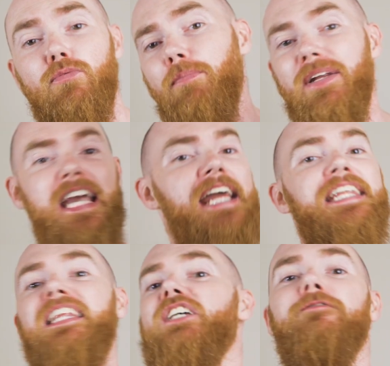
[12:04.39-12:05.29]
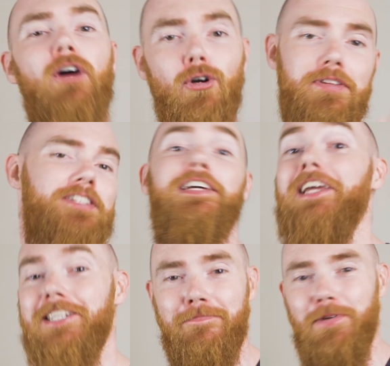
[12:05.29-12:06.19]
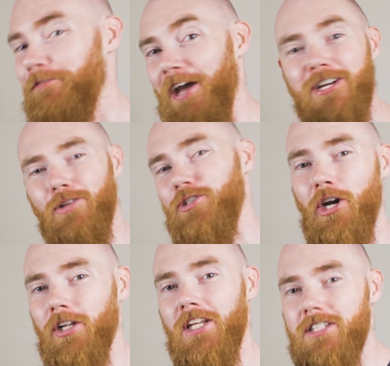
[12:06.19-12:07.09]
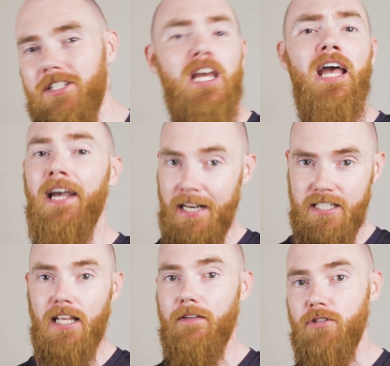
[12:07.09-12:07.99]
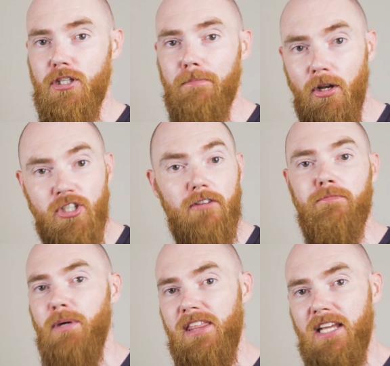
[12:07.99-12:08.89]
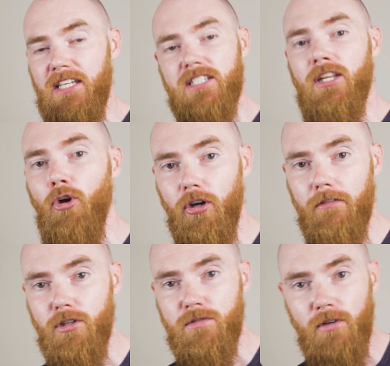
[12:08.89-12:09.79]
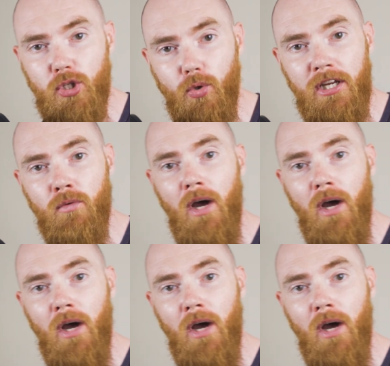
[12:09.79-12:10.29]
while pretending that it's filled with serious and professional journalists instead of just a bunch of pathetic stenographers for Tonian